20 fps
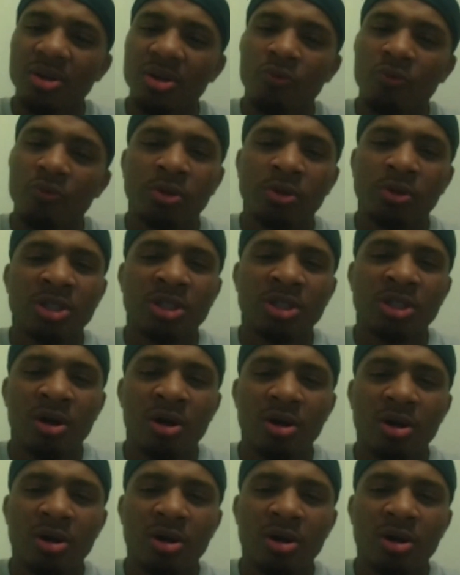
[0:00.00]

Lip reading: What was it called?